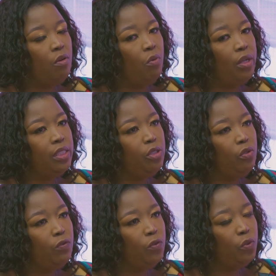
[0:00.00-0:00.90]
What, in
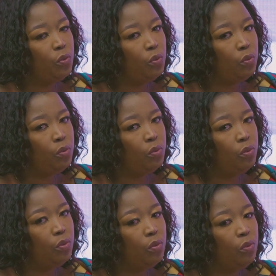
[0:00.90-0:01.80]
your view,
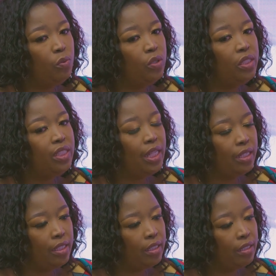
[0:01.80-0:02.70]
would
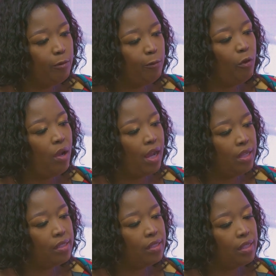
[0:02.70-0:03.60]
take for
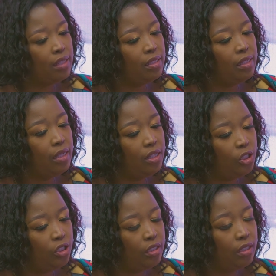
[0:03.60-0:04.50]
us as a
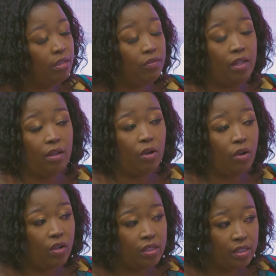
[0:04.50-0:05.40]
nation, given our
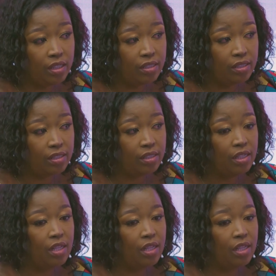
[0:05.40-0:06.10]
context,